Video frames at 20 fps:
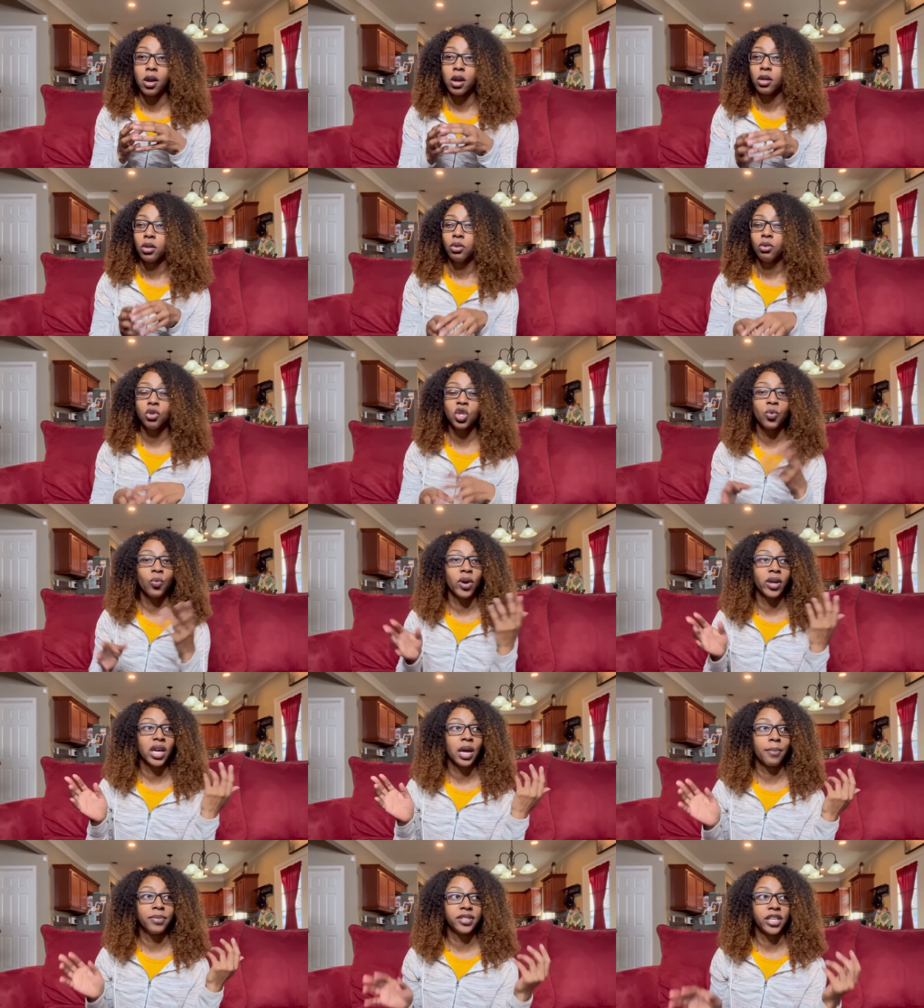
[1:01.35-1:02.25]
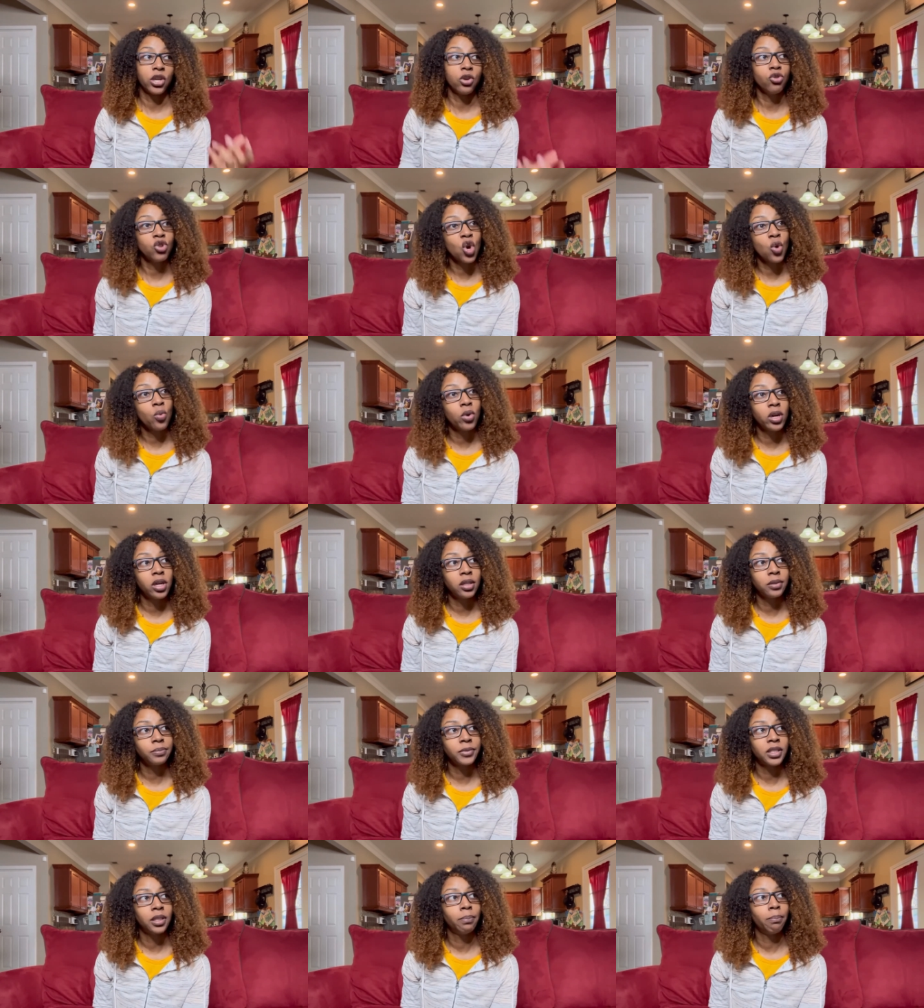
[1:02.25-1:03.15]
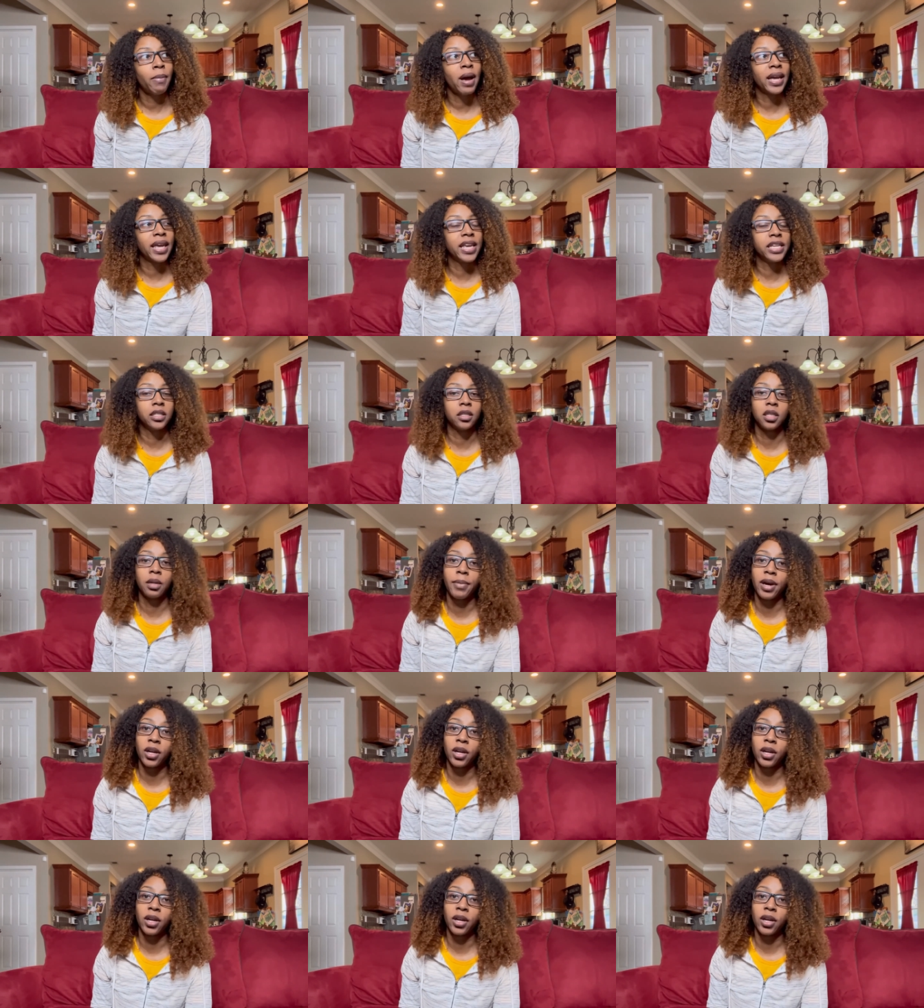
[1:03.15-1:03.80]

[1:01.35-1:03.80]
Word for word: You can wake up and say, you know what? My kids get on my